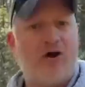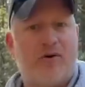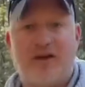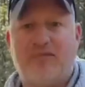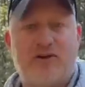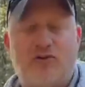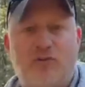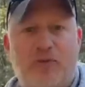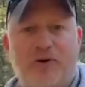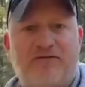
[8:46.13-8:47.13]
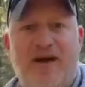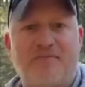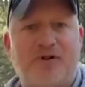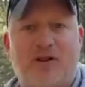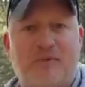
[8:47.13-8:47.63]
or even a 2.5
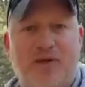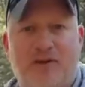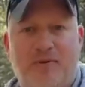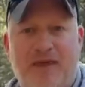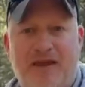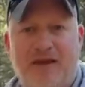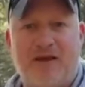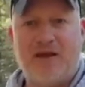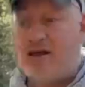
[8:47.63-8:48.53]
millimeter bead,